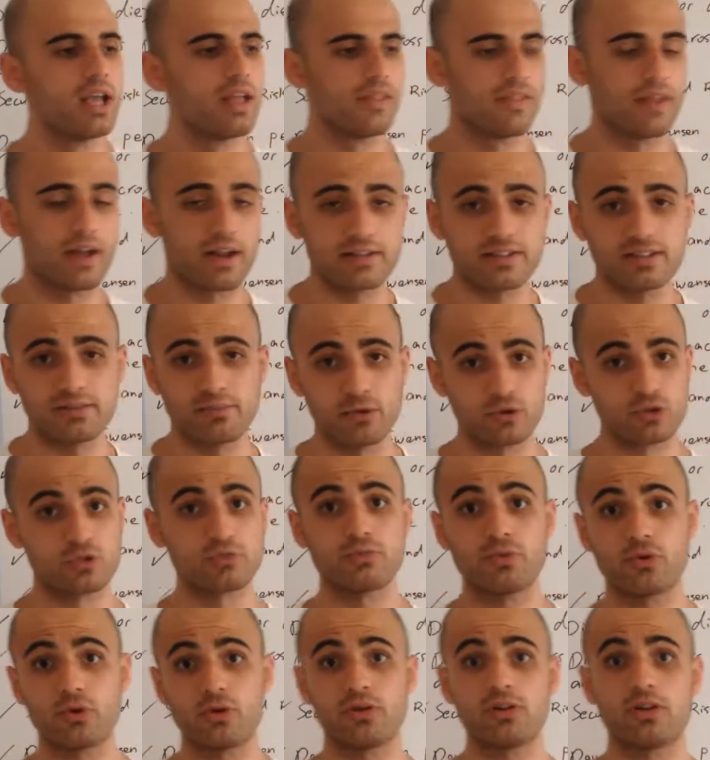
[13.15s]
That is the most
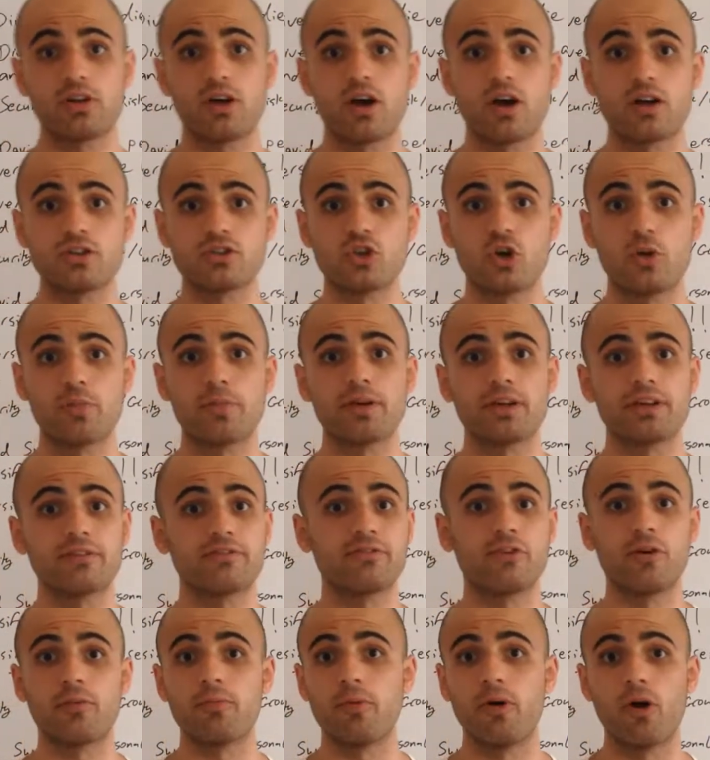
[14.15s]
important topic
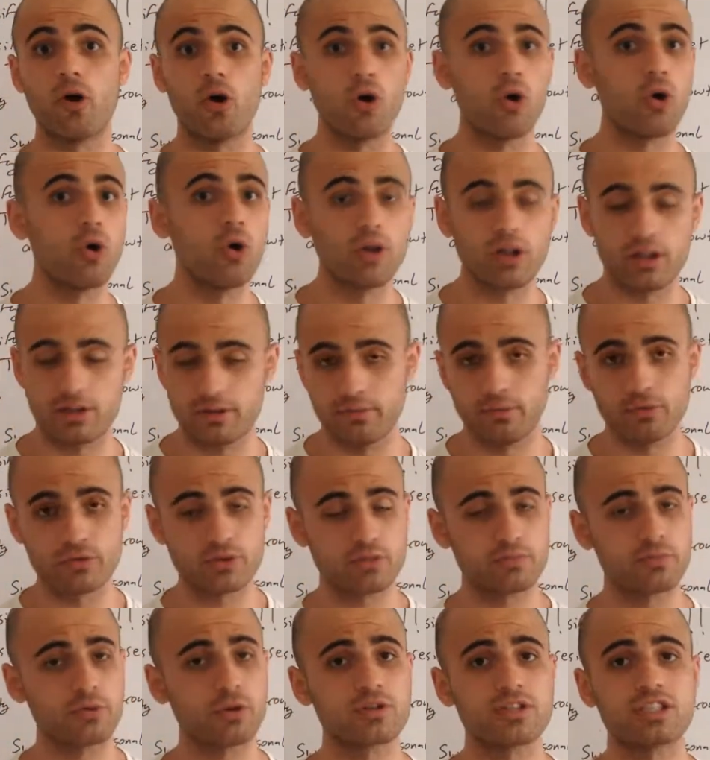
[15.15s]
from all, the
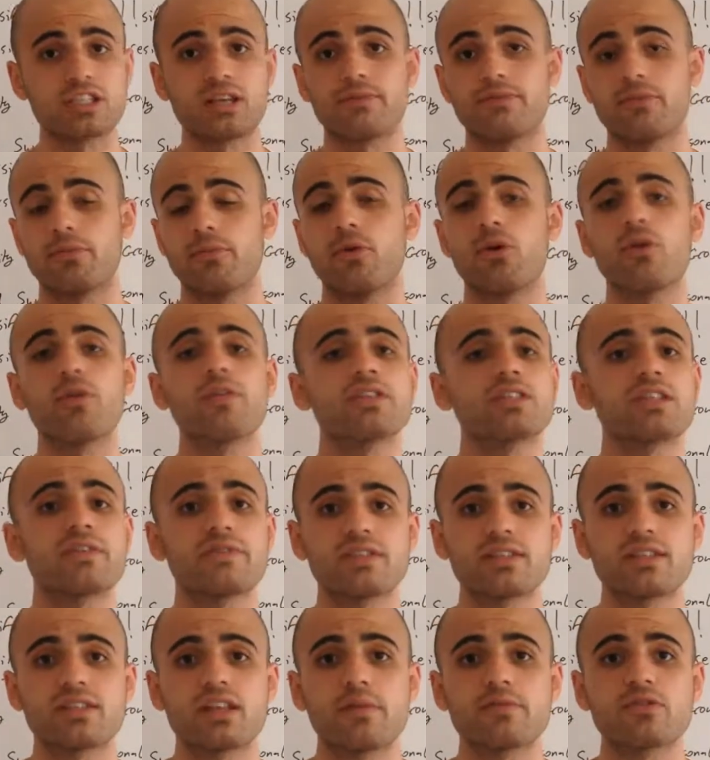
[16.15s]
most important step from all the
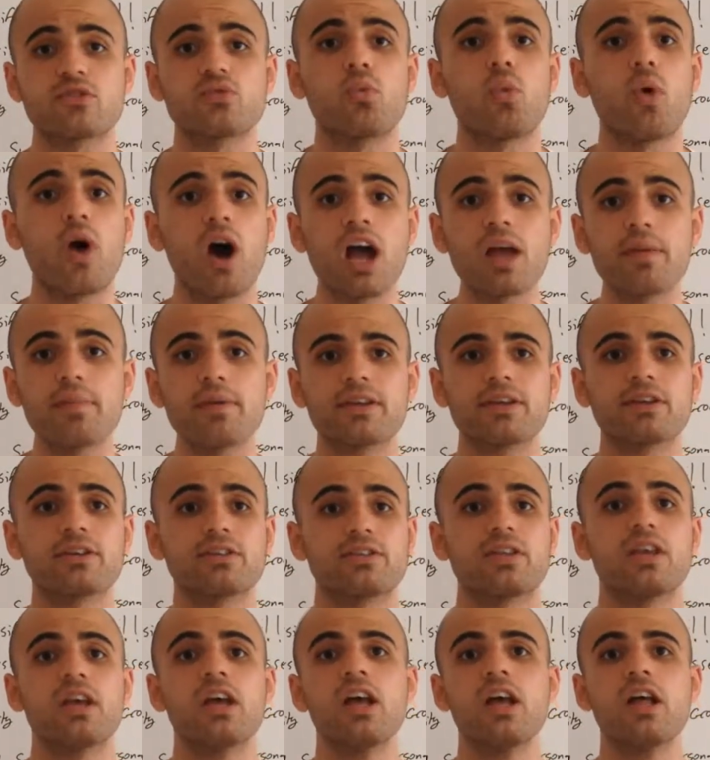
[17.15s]
7 steps. Why?
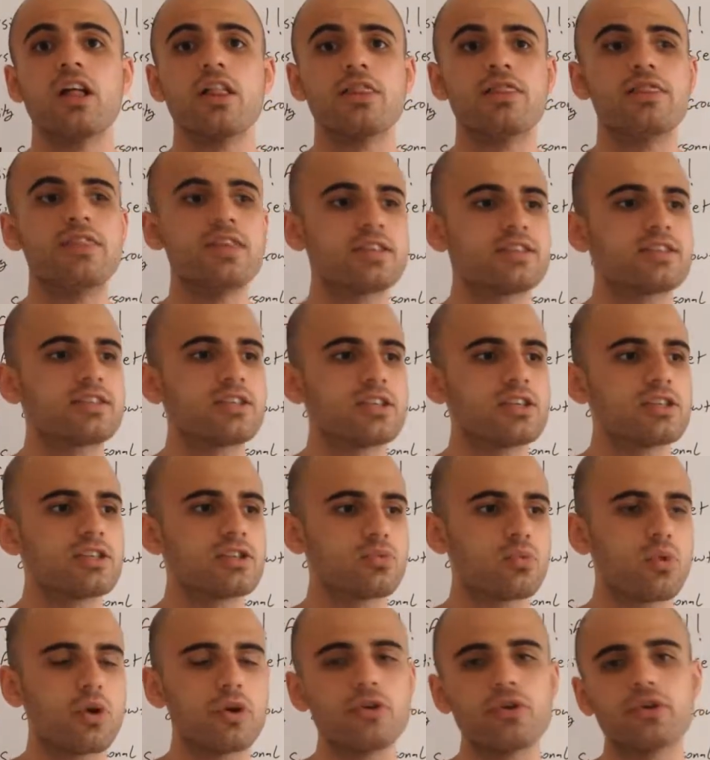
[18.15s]
Because this
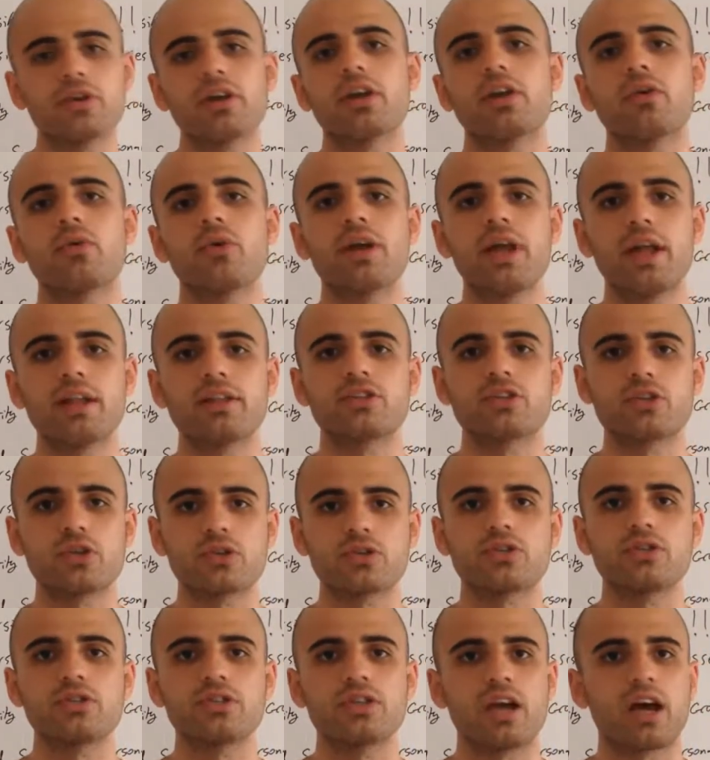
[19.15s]
is where you can create
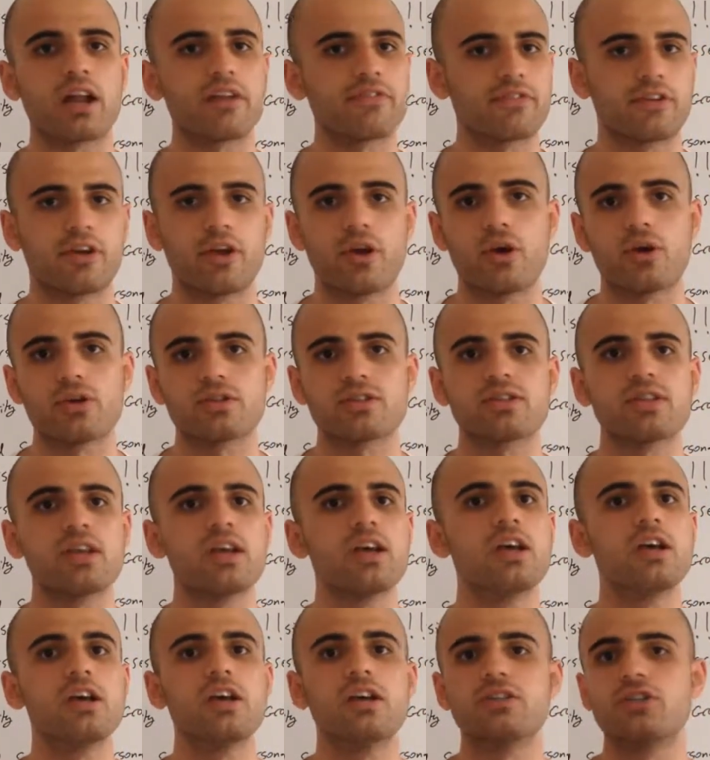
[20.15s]
certainty out of chaos,
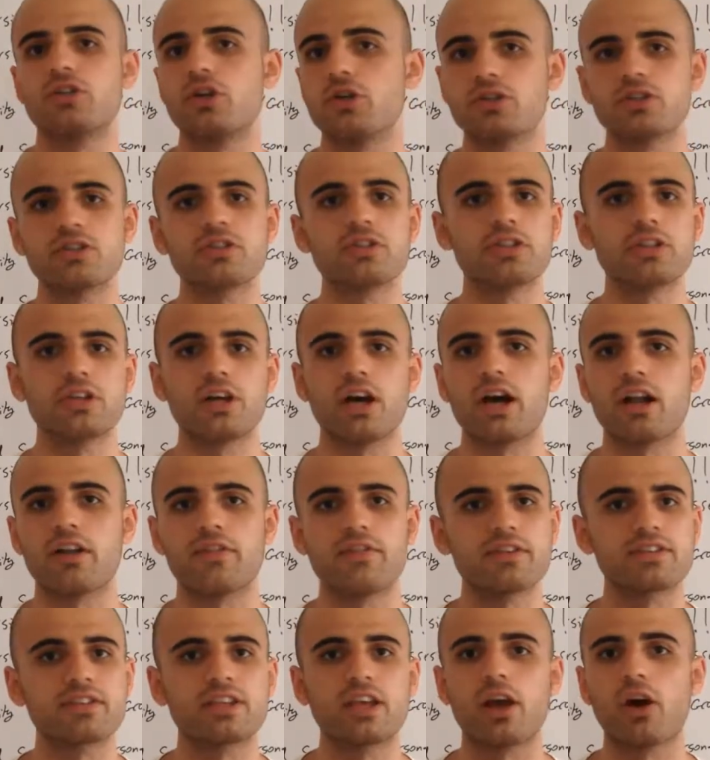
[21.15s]
certainty out
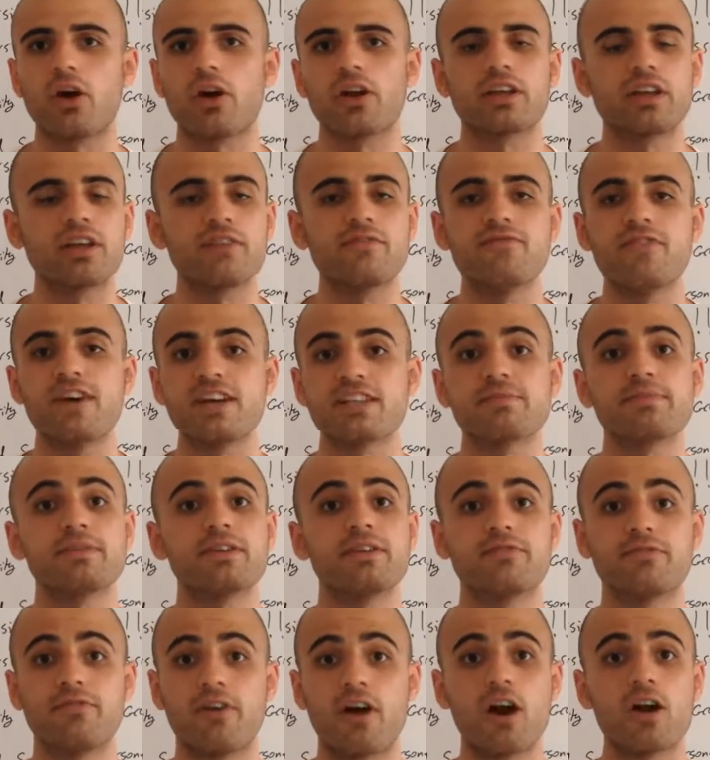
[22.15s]
of this chaotic
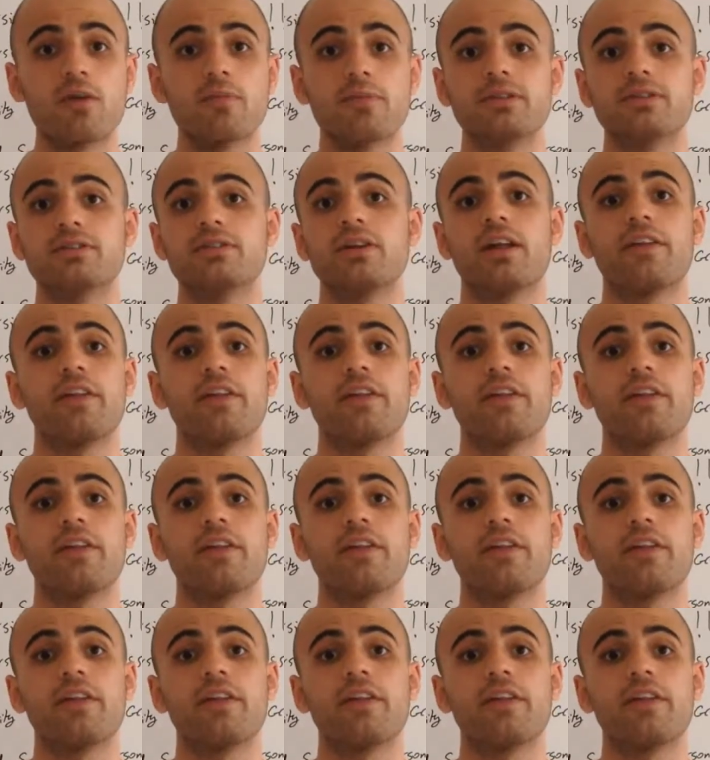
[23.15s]
investment environment.